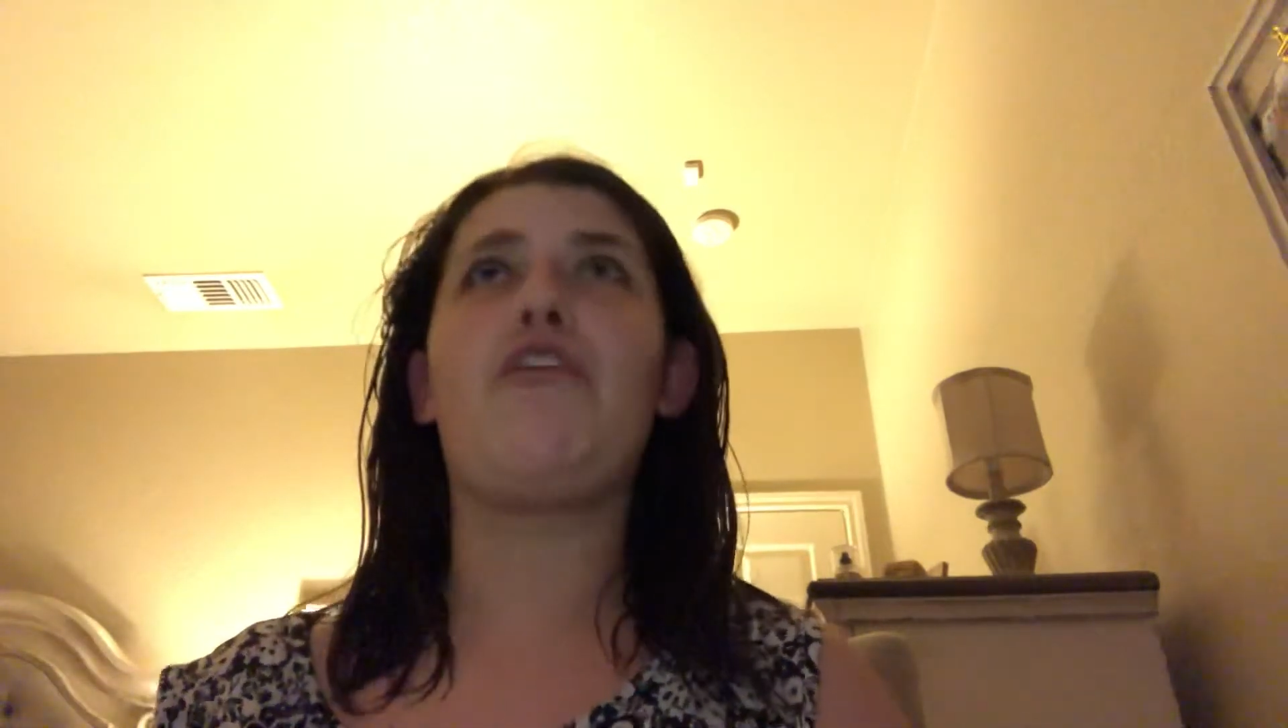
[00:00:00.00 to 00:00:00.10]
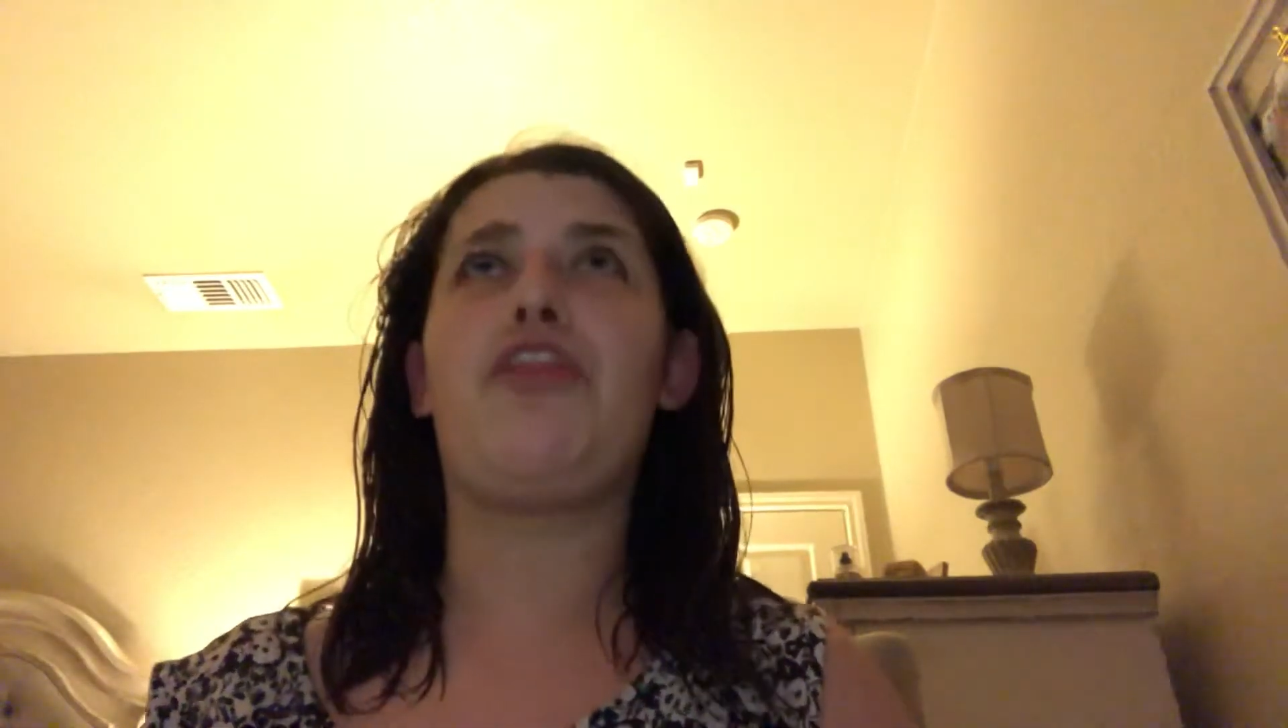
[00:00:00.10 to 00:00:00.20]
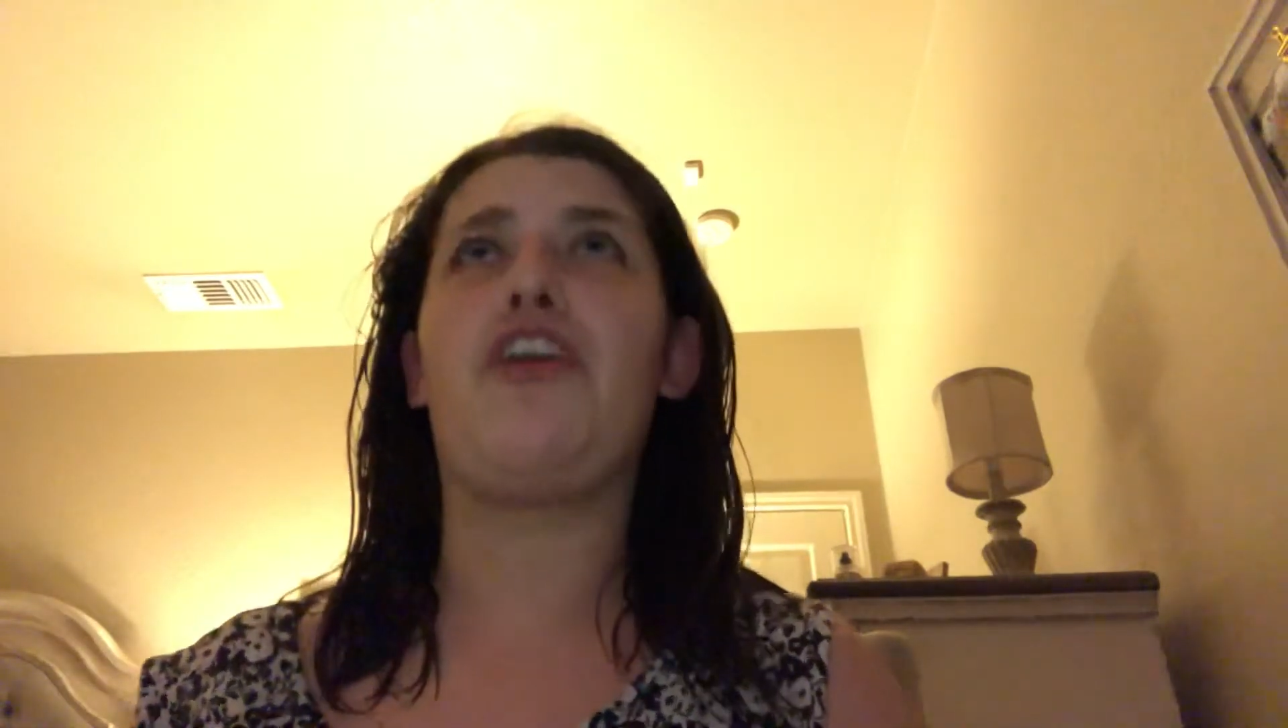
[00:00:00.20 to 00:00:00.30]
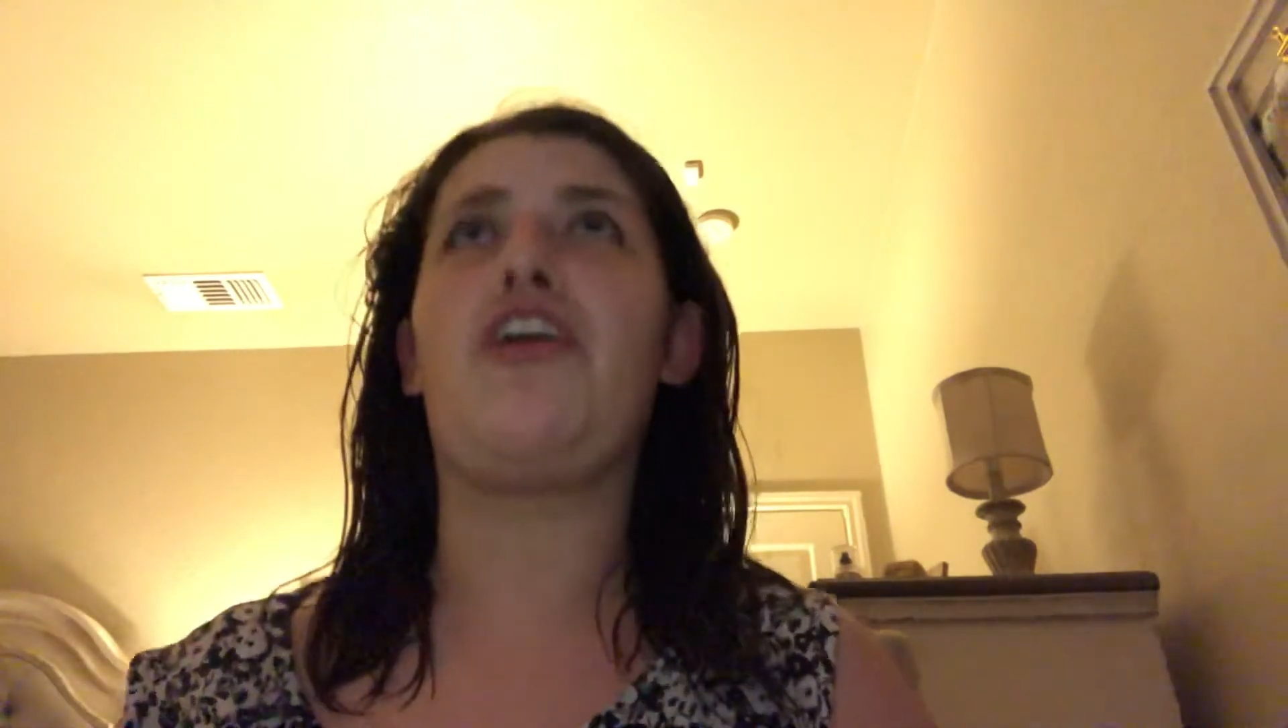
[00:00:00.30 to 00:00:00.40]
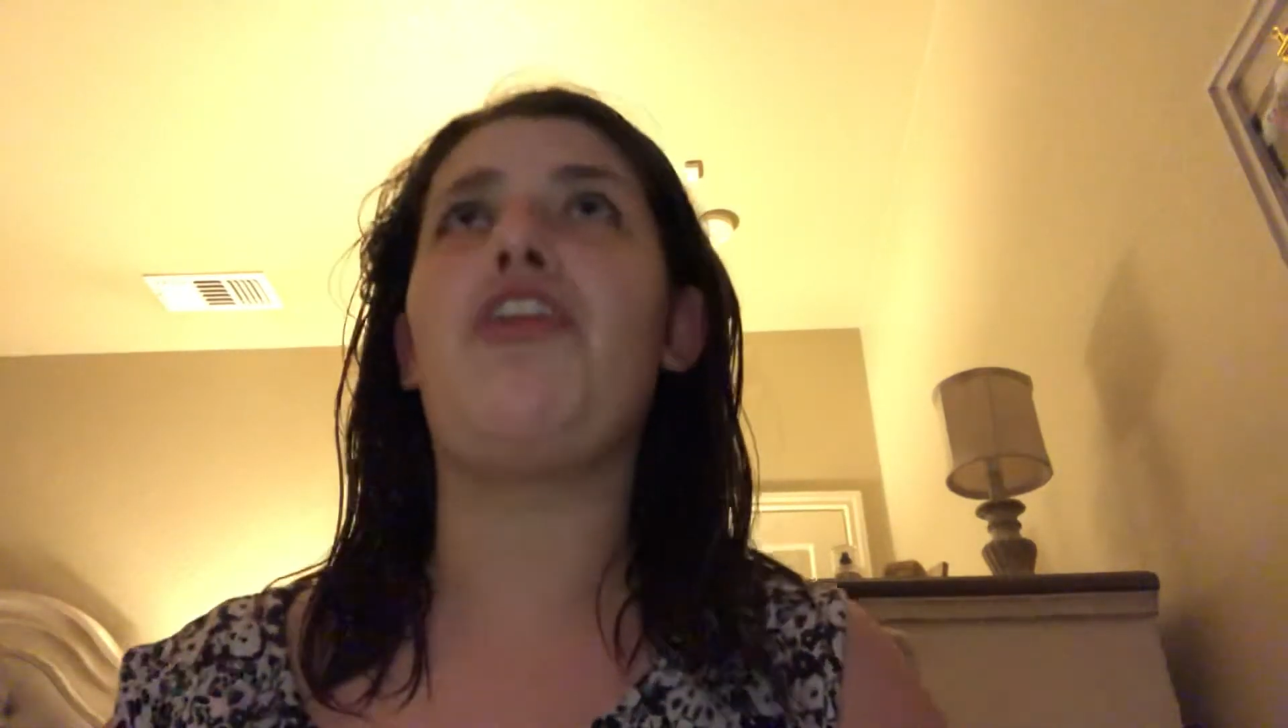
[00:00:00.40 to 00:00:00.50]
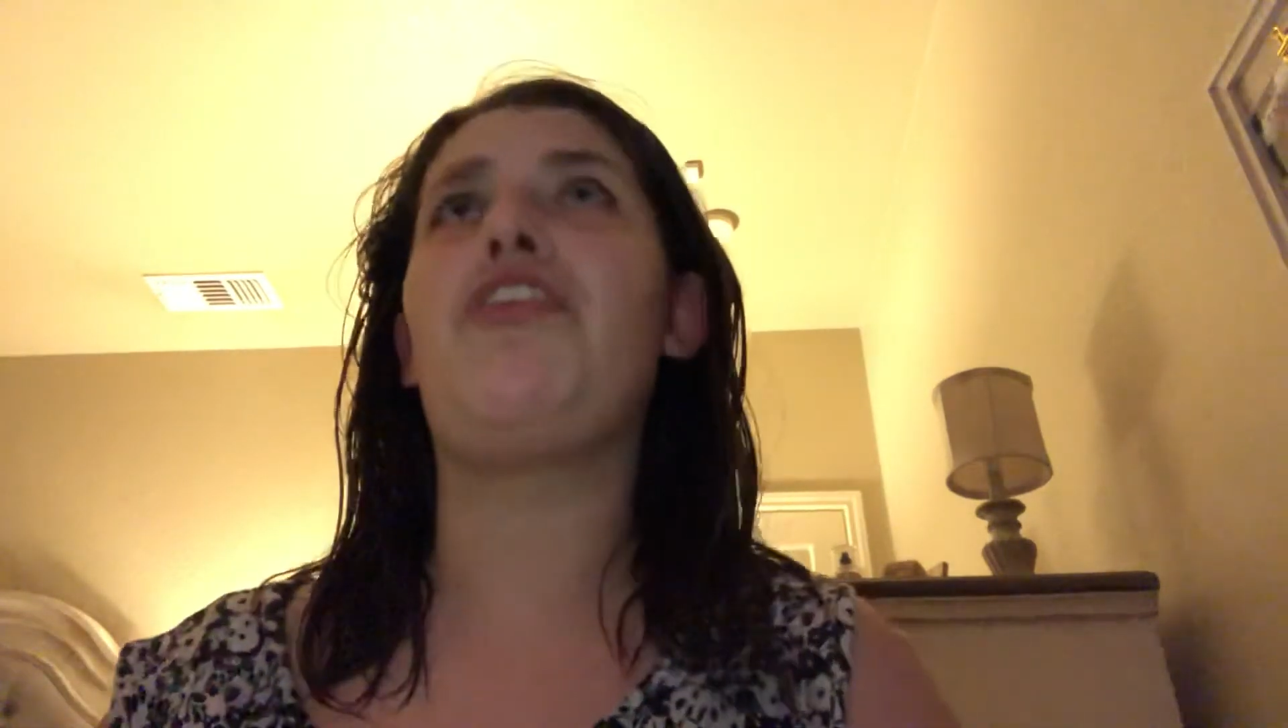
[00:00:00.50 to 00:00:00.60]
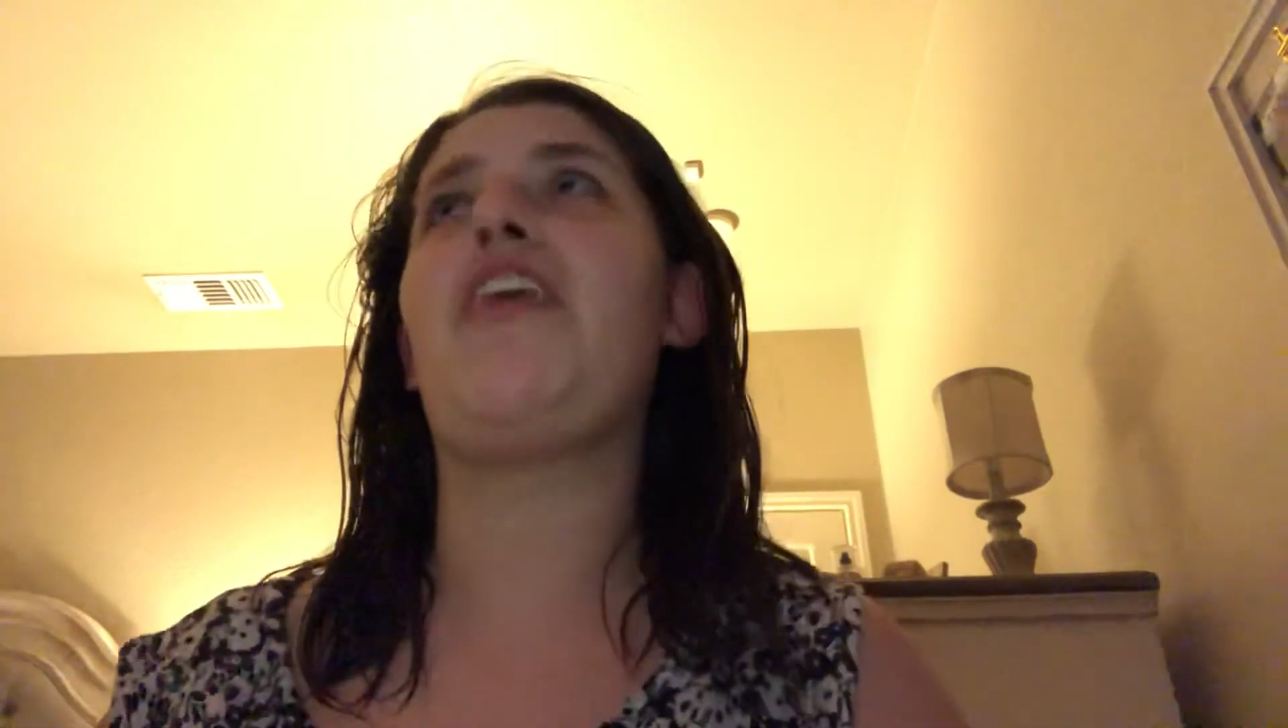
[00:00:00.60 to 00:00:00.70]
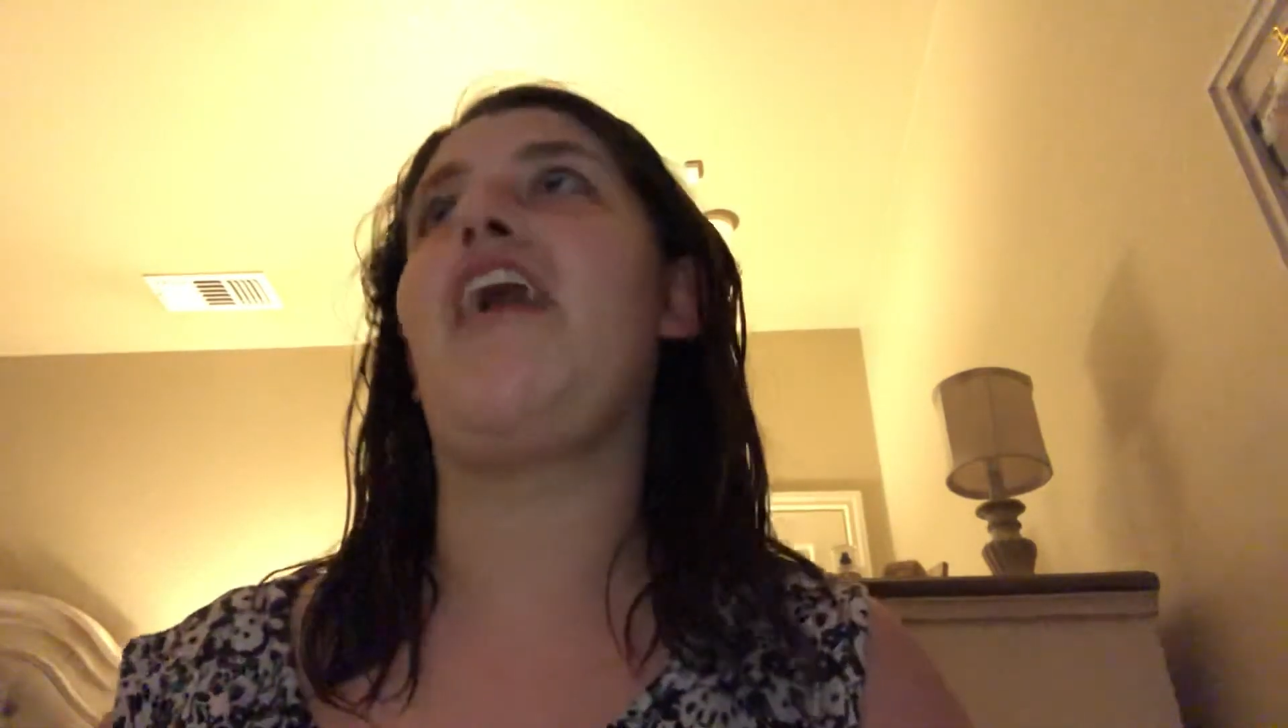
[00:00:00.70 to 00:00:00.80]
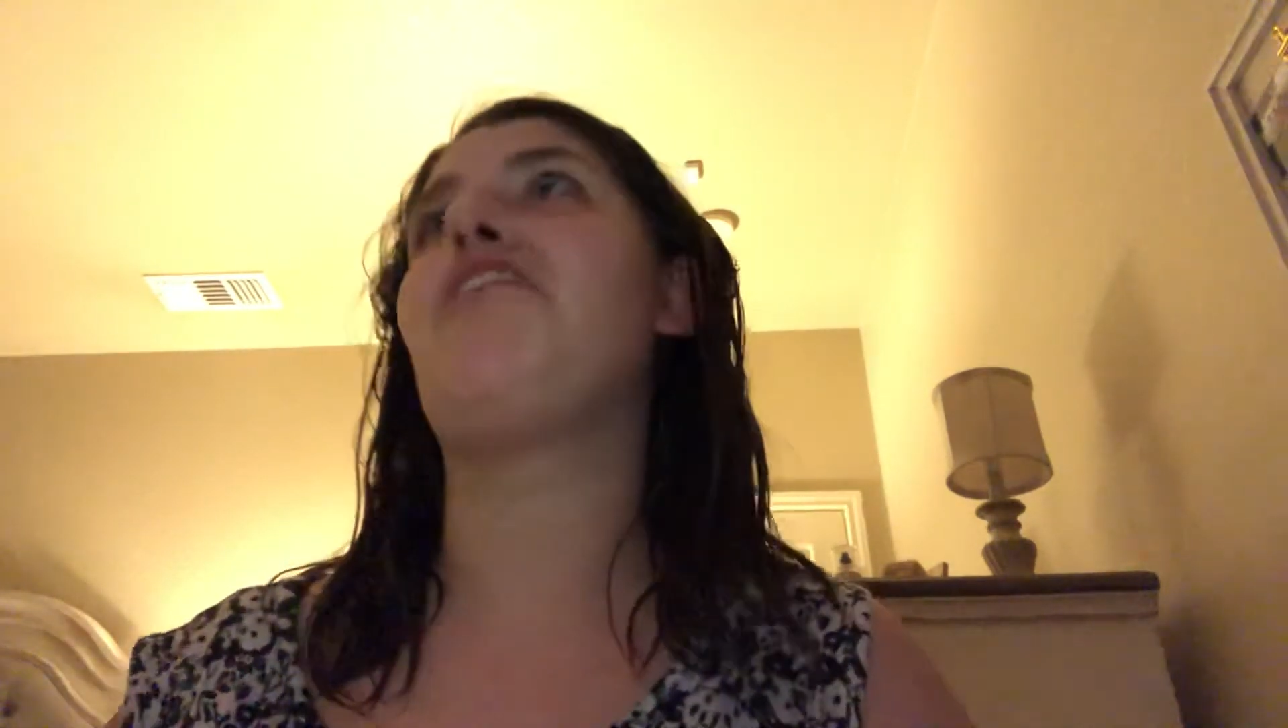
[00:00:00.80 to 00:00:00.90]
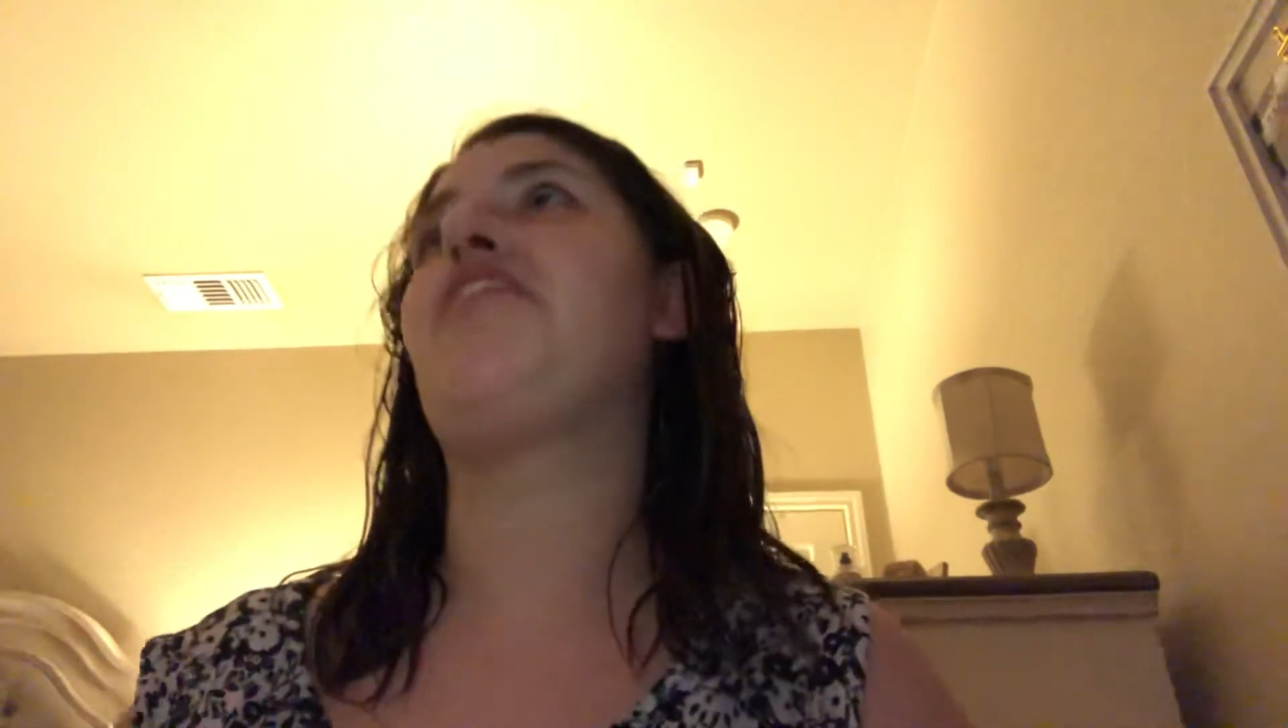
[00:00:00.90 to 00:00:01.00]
with the good stuff,